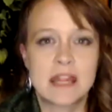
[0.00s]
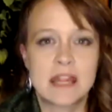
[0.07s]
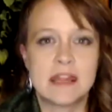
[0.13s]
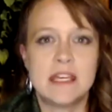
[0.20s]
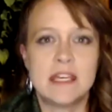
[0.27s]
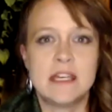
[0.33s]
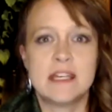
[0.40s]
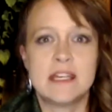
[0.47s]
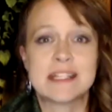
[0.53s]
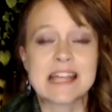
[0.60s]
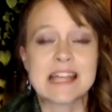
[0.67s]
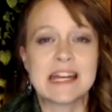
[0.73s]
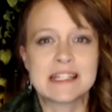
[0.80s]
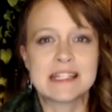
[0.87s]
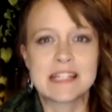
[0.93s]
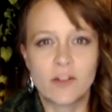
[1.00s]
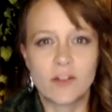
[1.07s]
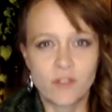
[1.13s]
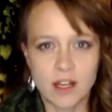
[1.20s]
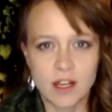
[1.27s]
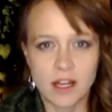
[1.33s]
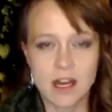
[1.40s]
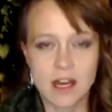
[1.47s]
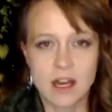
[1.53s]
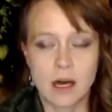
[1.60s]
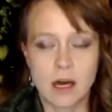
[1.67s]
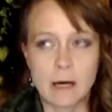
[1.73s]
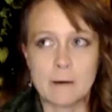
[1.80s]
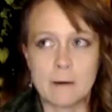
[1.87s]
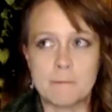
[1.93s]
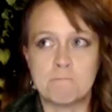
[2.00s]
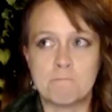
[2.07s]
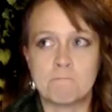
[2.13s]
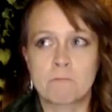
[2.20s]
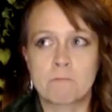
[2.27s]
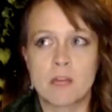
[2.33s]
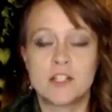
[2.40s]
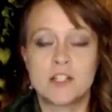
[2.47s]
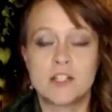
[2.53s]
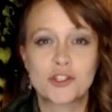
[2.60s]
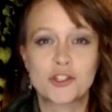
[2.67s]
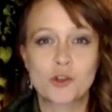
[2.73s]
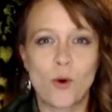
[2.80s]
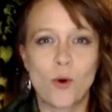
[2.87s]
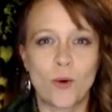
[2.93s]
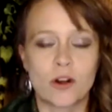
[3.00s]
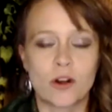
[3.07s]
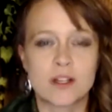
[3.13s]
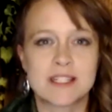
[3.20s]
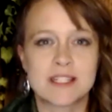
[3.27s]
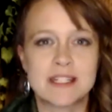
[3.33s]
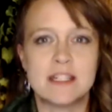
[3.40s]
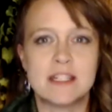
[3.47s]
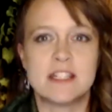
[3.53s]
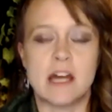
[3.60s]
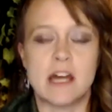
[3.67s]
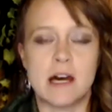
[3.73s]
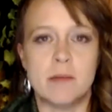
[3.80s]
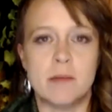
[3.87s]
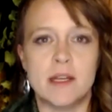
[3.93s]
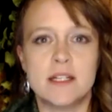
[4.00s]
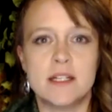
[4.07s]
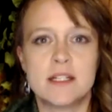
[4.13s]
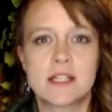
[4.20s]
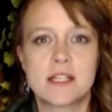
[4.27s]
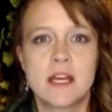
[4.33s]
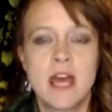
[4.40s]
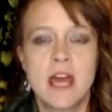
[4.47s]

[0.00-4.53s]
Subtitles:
The scientific discourse is dominant.